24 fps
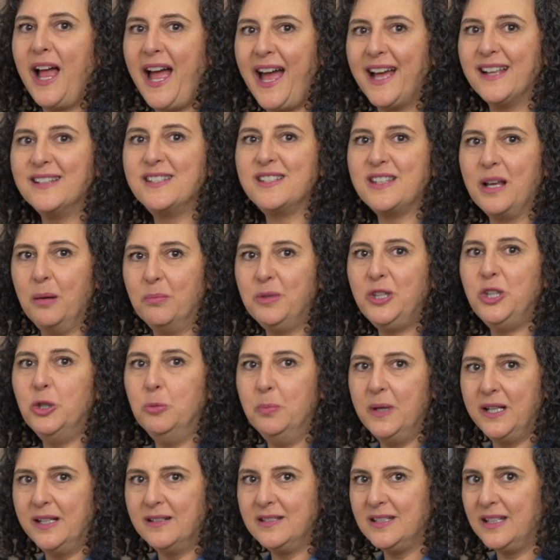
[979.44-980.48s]
add some
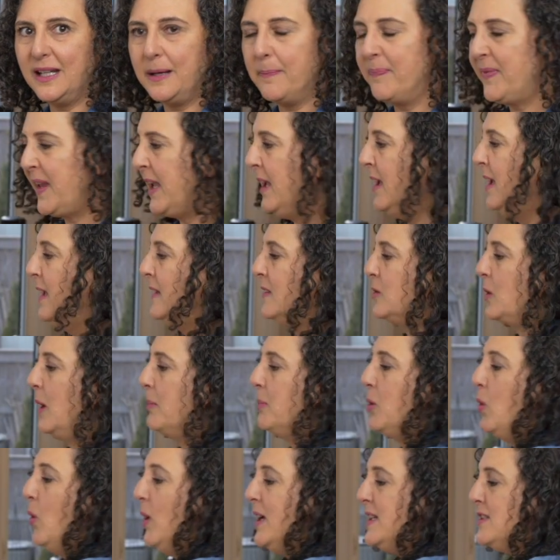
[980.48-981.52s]
humidity. So I'm
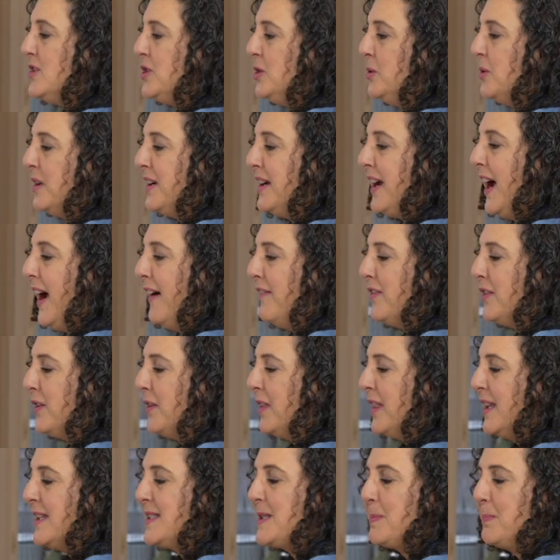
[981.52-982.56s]
going to cover
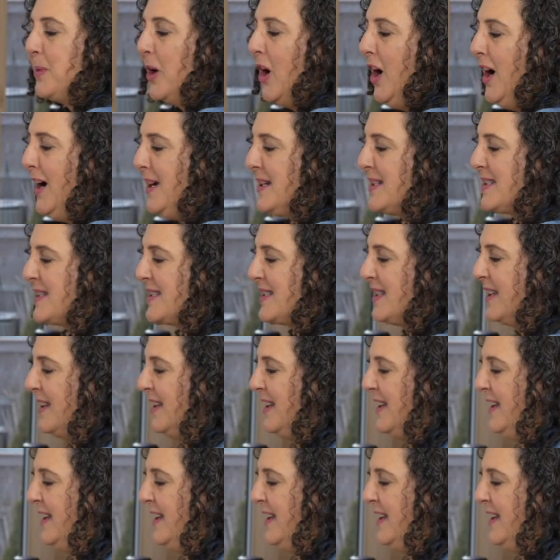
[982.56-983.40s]
this box,